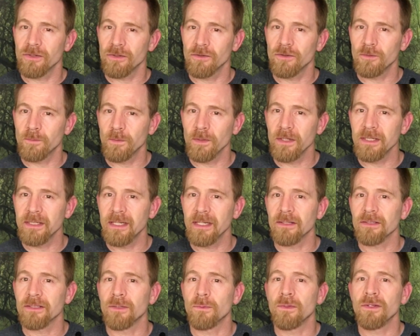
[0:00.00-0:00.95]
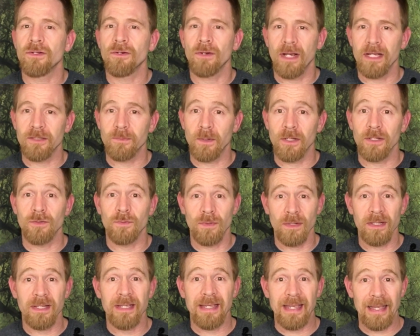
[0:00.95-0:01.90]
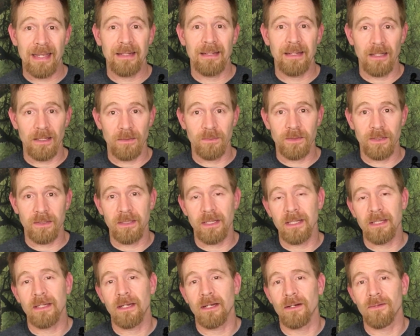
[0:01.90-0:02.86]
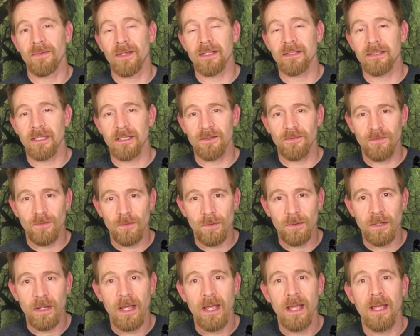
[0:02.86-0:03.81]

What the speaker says: of springtails in with your isopods really can help to take care of excess food